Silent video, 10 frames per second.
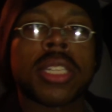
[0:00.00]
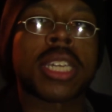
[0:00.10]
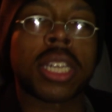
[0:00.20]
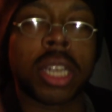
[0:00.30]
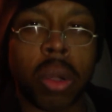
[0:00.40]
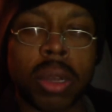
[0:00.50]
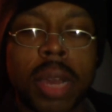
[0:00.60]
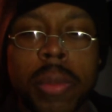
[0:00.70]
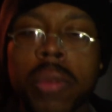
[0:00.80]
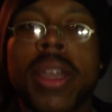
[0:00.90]
it can go a
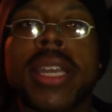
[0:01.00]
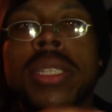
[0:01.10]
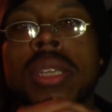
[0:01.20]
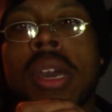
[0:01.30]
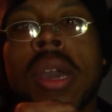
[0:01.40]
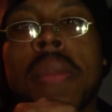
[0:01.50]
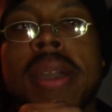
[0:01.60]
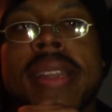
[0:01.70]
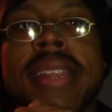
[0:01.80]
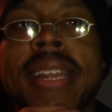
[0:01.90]
number of ways,
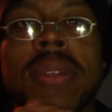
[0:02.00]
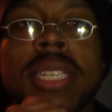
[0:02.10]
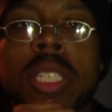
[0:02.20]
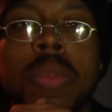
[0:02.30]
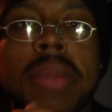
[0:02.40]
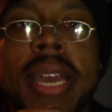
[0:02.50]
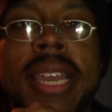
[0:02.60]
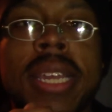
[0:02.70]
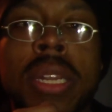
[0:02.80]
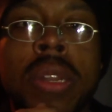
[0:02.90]
but they don't
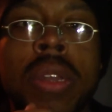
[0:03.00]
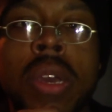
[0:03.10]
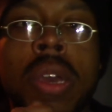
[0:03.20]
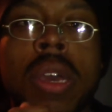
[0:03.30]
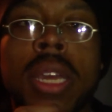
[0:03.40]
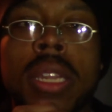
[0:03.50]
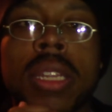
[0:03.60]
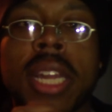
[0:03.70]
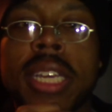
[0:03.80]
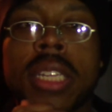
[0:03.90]
explain.
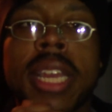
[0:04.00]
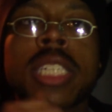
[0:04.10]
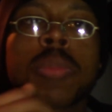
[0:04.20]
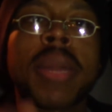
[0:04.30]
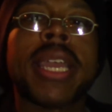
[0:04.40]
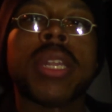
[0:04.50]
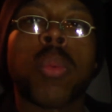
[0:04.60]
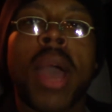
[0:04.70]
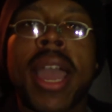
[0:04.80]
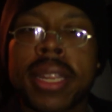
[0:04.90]
Like they
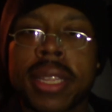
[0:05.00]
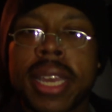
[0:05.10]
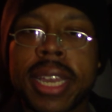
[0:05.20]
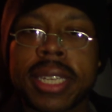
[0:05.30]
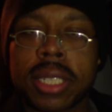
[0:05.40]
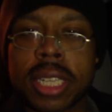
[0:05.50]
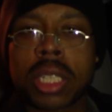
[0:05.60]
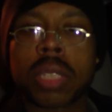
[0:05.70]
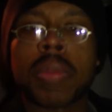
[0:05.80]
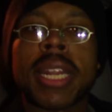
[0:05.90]
explain why they
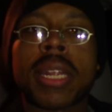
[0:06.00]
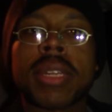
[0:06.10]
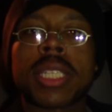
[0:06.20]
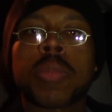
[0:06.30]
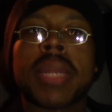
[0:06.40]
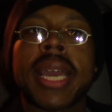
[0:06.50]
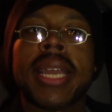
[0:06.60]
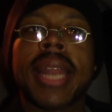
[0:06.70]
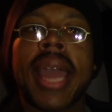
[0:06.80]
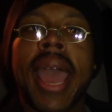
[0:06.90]
exist, but they don't
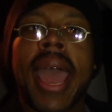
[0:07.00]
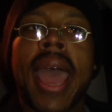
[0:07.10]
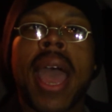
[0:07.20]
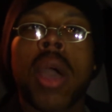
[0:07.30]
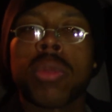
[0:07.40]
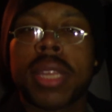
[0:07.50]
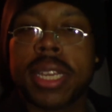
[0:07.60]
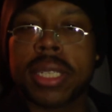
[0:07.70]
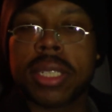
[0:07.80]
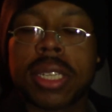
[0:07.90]
explain how they
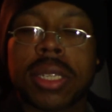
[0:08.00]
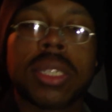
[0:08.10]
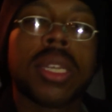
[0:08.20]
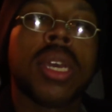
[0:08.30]
exist